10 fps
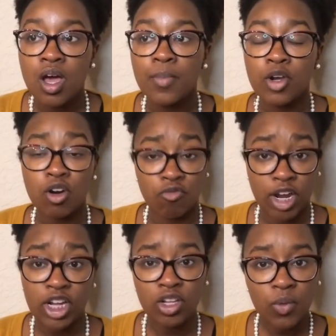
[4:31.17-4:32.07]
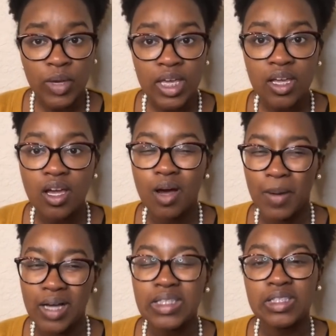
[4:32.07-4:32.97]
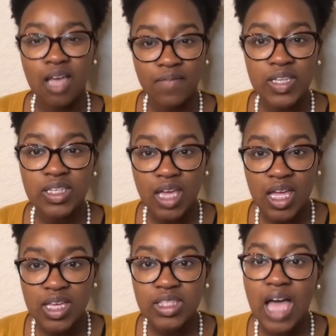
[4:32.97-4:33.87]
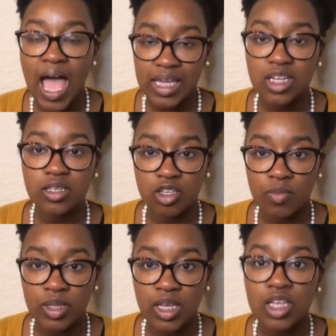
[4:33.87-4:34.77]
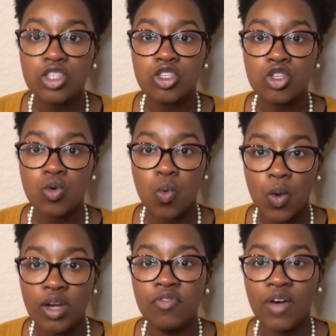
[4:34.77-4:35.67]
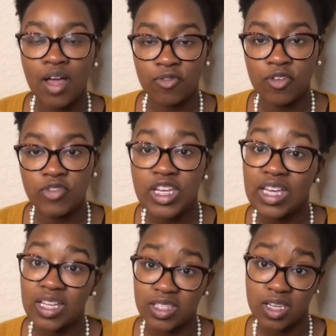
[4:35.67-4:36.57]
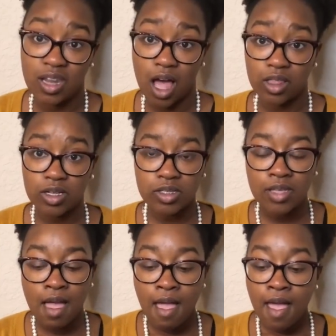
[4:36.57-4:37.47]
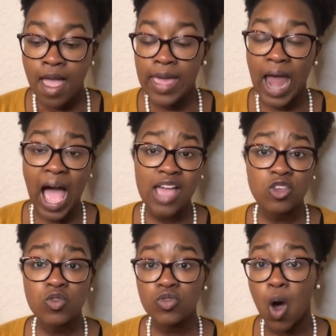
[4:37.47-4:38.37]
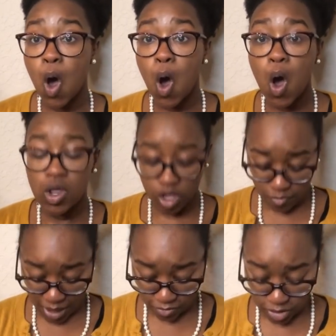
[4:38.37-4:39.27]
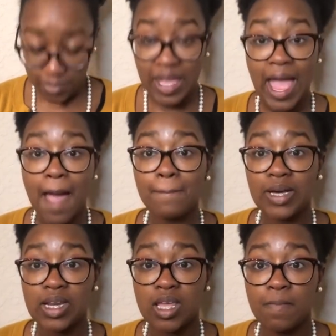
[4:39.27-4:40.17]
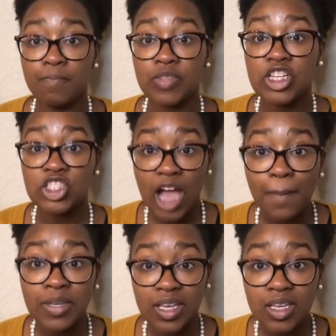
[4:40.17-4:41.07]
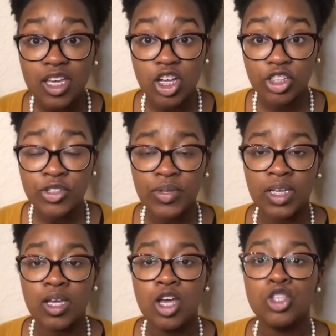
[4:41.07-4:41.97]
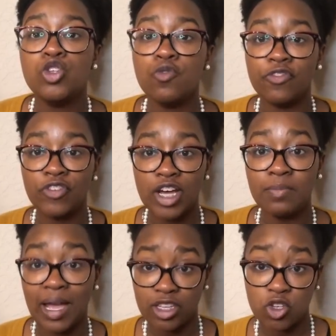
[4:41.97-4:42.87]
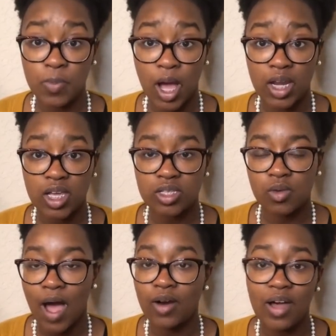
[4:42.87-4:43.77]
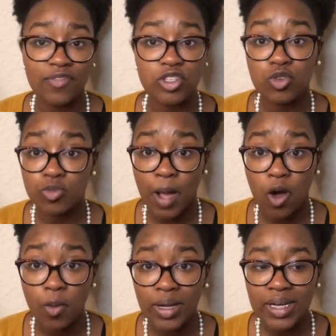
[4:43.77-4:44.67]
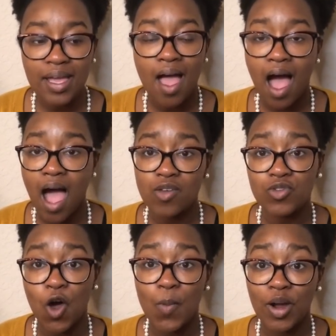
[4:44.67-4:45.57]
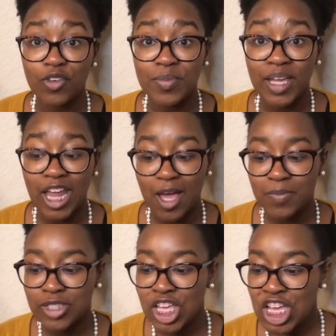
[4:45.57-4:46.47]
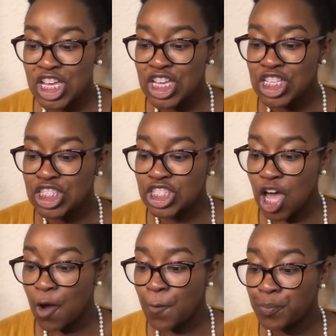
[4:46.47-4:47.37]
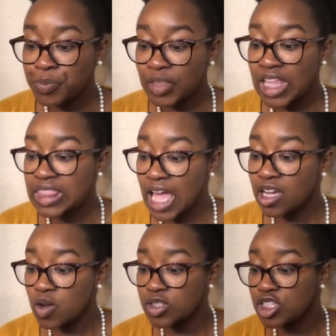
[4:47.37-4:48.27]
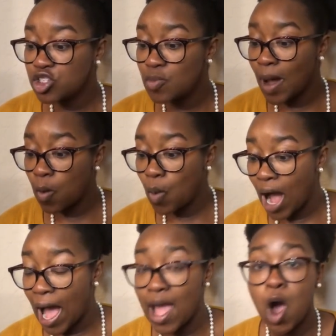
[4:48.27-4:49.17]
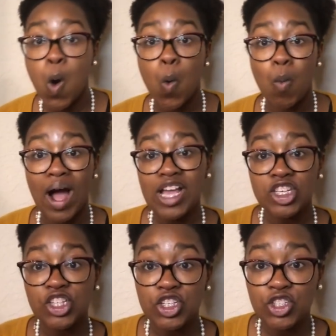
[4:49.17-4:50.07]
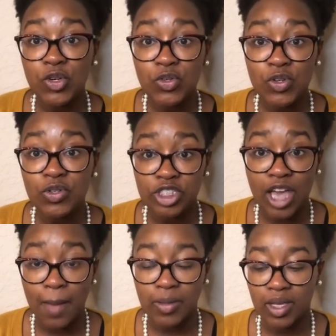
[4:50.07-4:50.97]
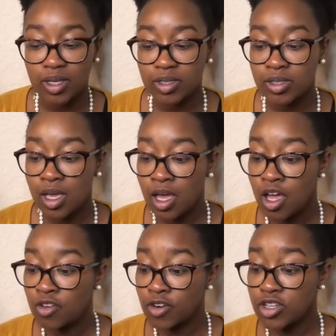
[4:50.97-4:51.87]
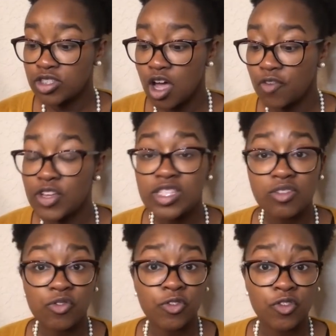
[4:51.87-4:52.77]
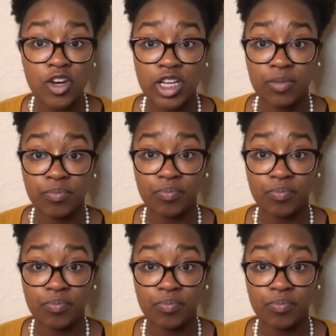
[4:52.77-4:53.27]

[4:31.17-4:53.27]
But on a regular week, about seven days, I can accumulate $25.50 and get $10. And I use all of my rebate at money Shopkick included to fund my couponing. So I don't have to use my own money. I use all my rebate apps. So that goes into my why. Why should you use Shopkicks? First off, it's free.